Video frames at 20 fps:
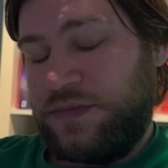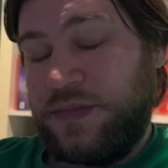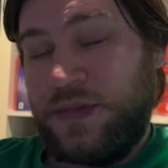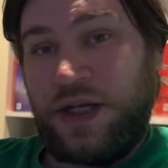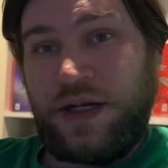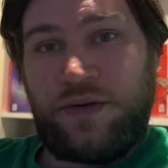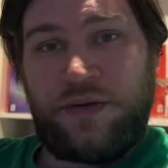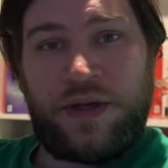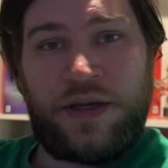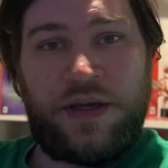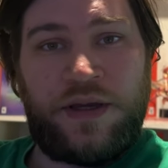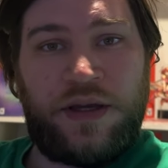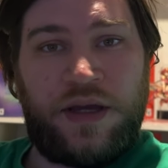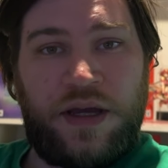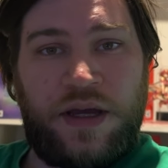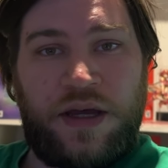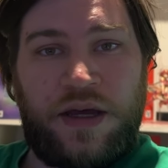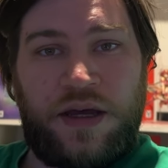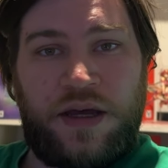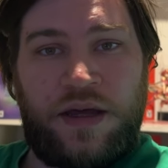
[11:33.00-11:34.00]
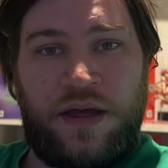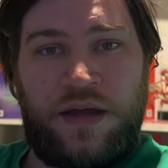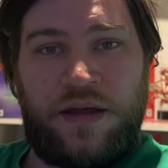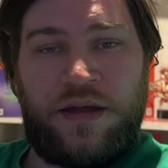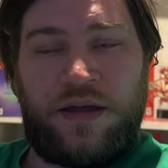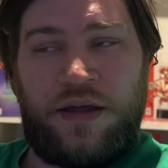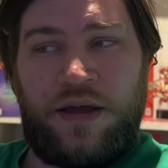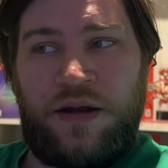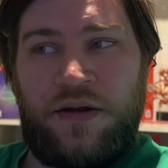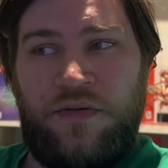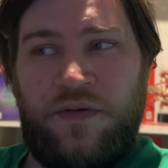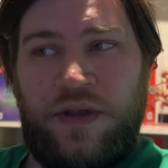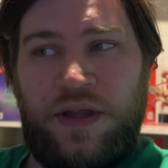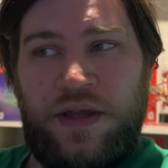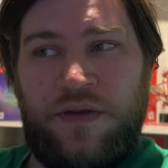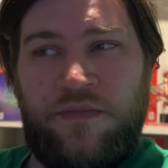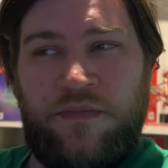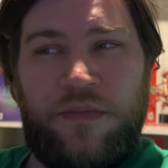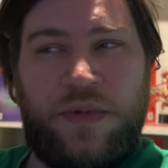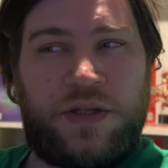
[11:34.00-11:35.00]
Anyway, uh, I don't really
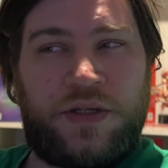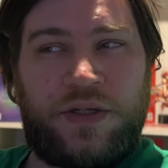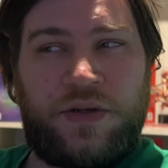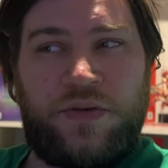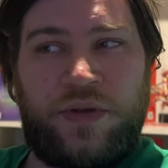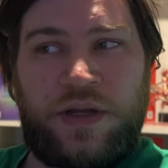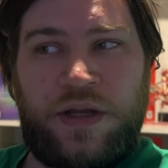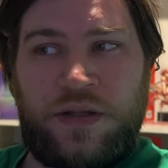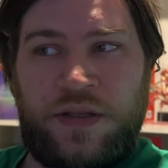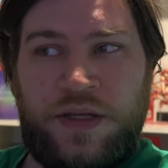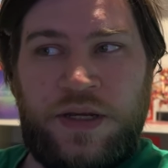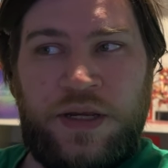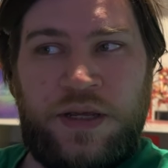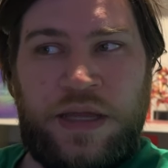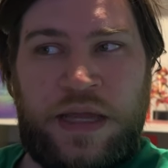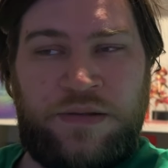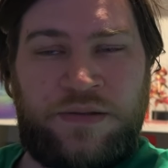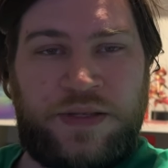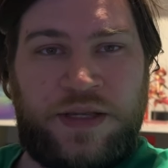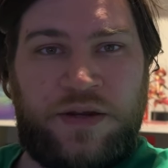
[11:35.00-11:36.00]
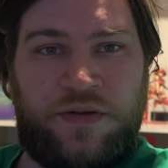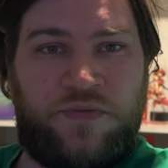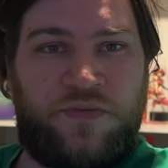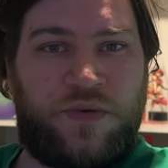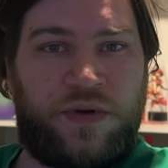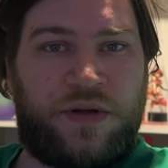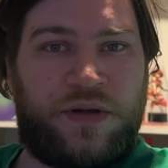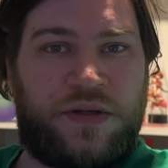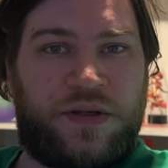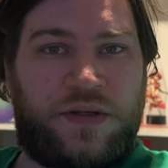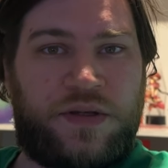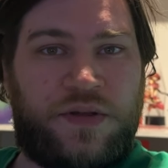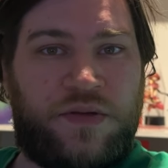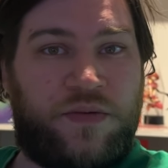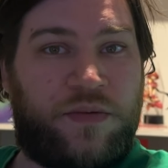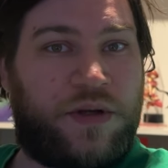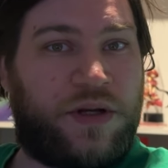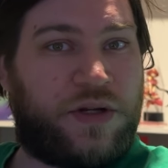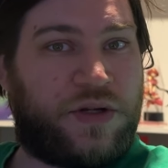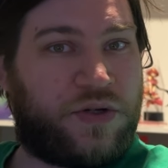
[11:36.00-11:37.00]
have much going on today outside of work, so
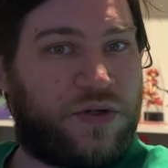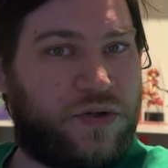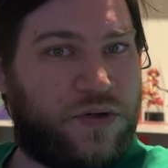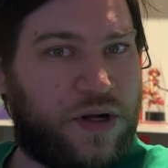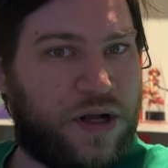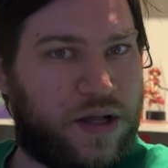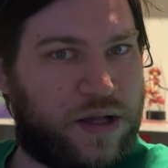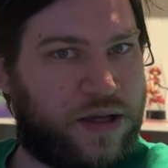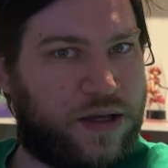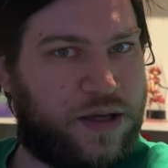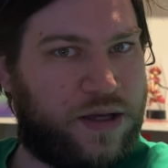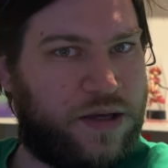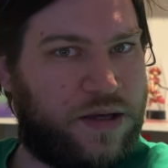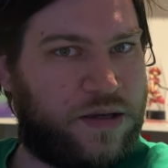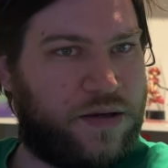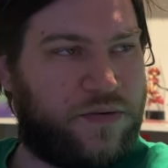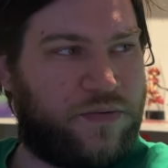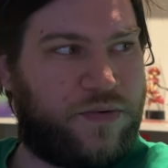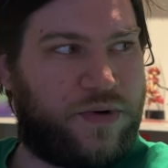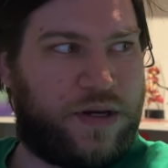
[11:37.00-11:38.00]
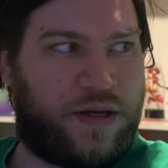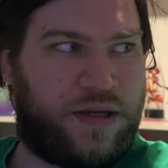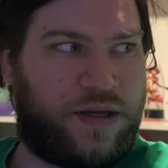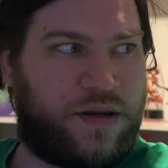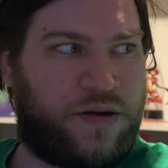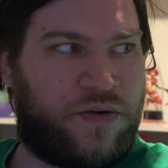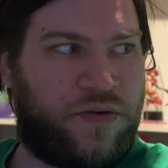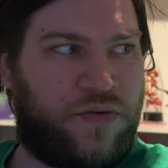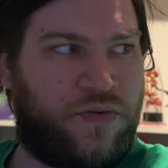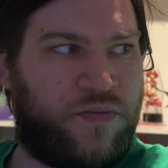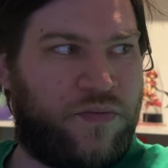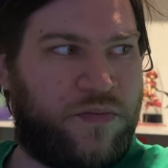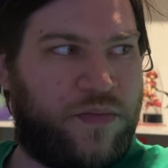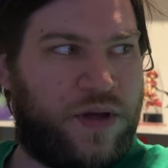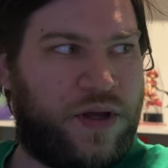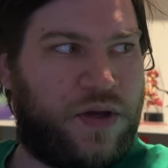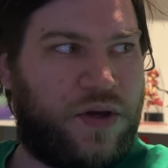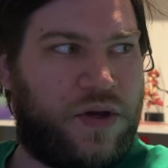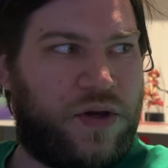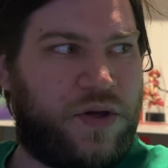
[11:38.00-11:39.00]
I'm gonna try when I get home
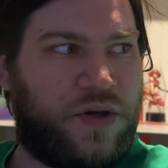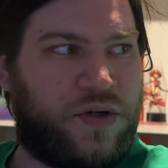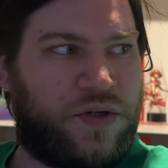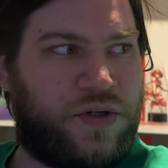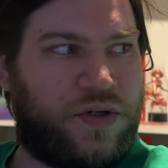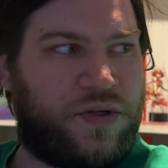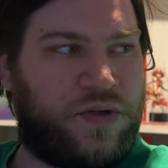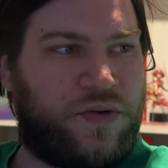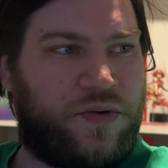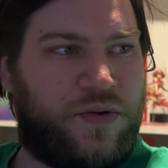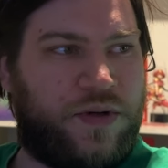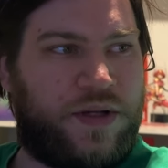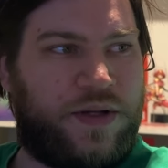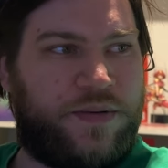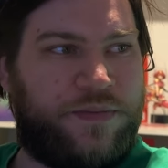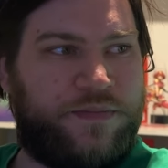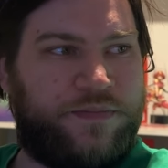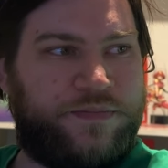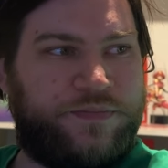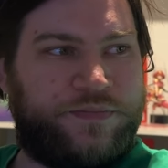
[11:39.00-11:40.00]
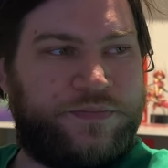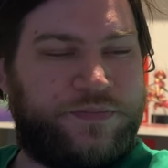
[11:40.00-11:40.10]
to um,